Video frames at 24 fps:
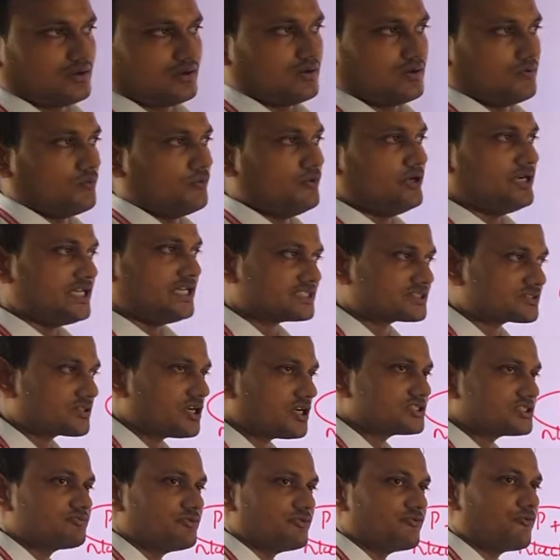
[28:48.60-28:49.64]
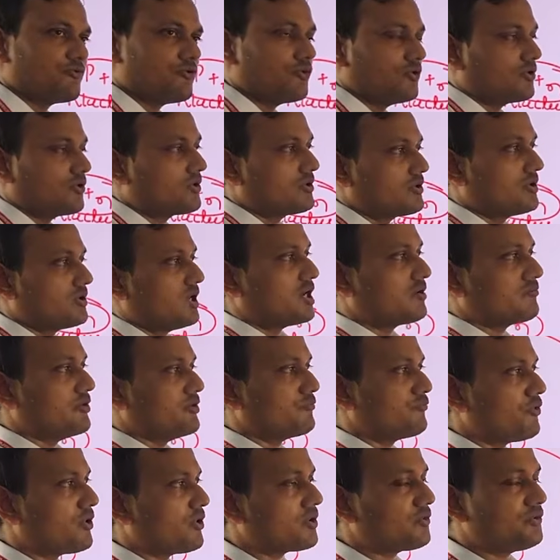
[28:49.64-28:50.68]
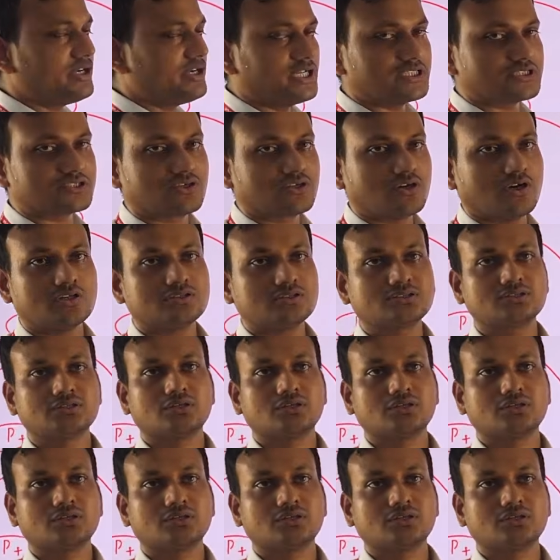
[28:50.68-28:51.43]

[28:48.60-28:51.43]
we discussed before we discussed,